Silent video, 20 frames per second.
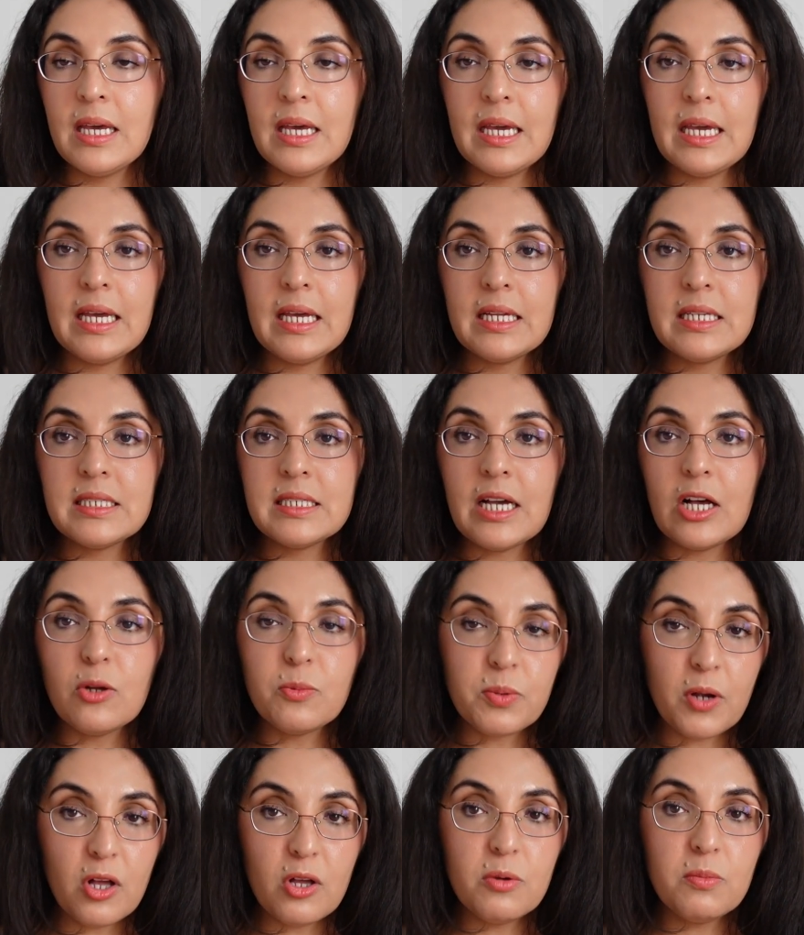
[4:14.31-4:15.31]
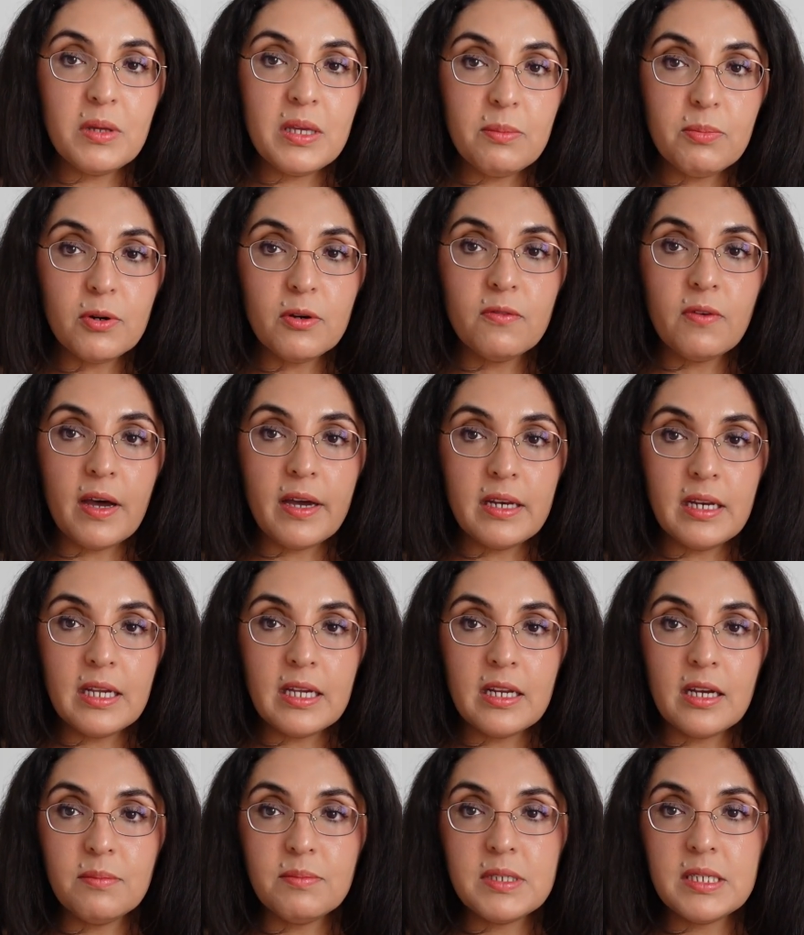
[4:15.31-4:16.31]
and I'll probably be providing
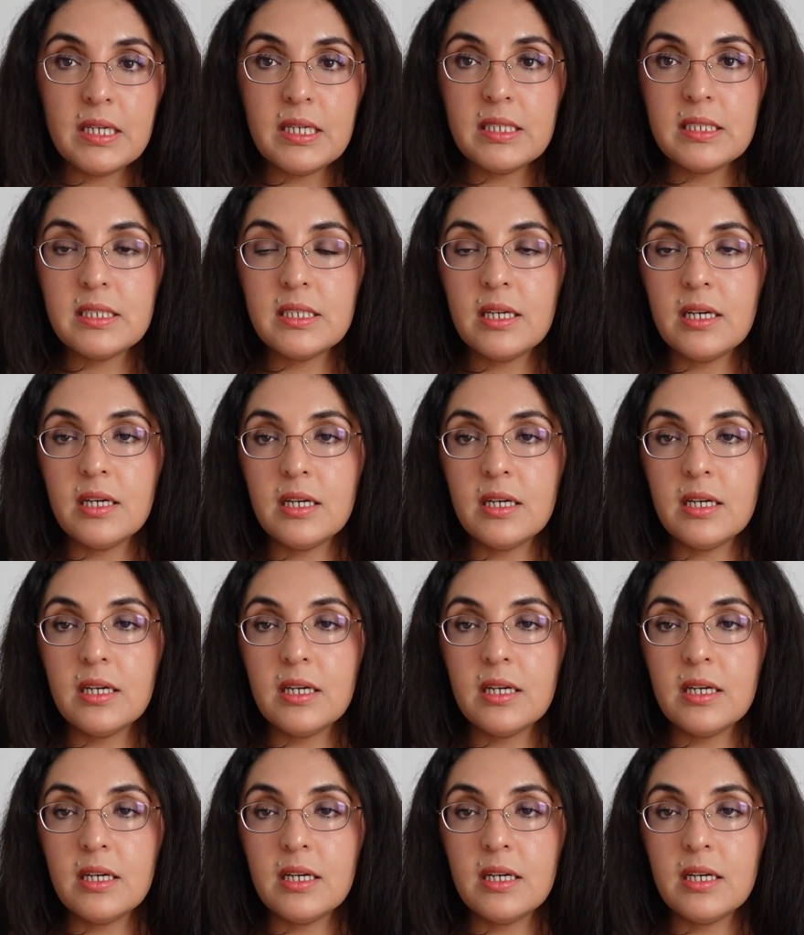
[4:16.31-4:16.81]
an update